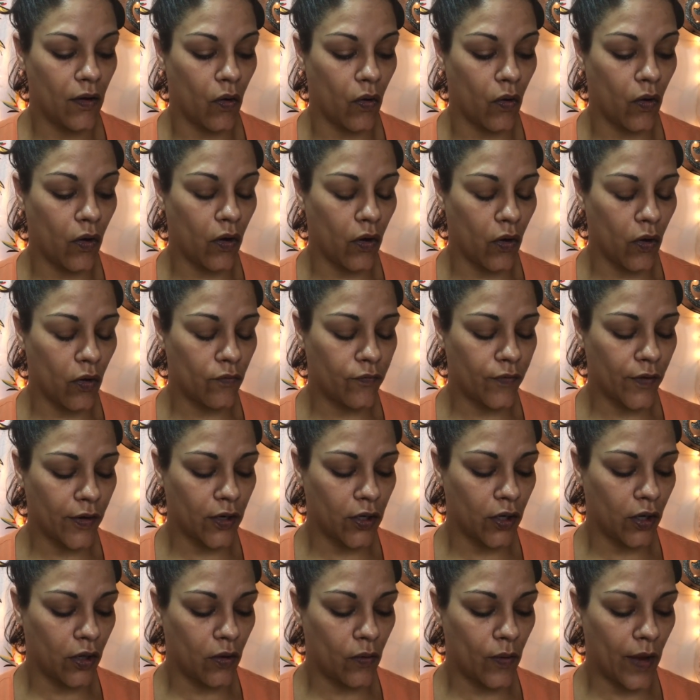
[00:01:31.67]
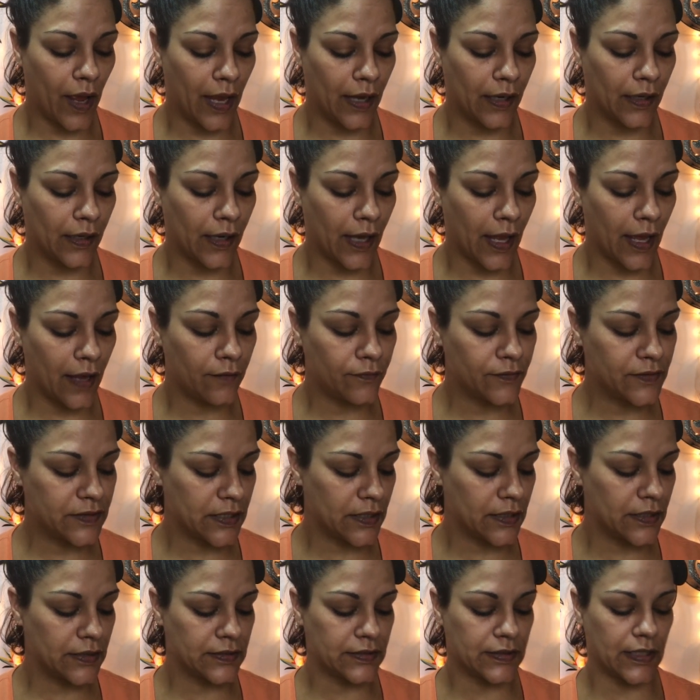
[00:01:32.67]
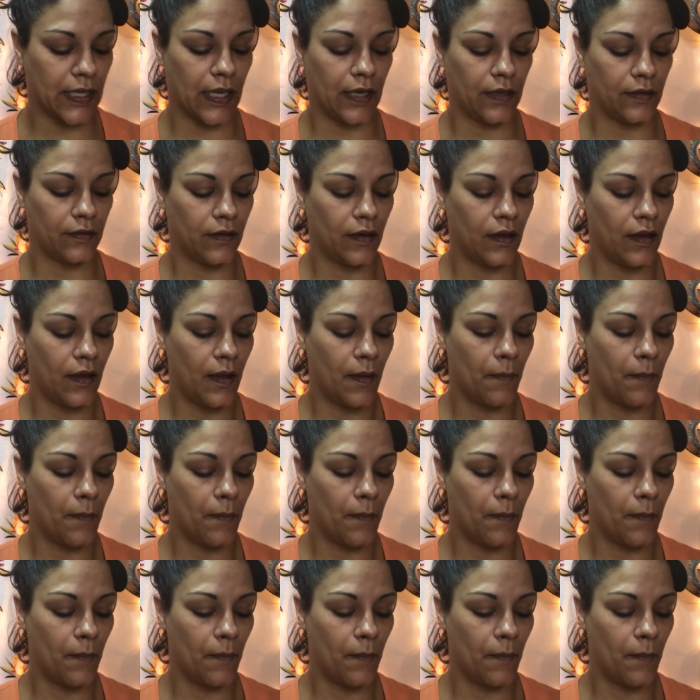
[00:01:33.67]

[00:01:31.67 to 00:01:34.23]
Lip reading: all-over glow and life to the skin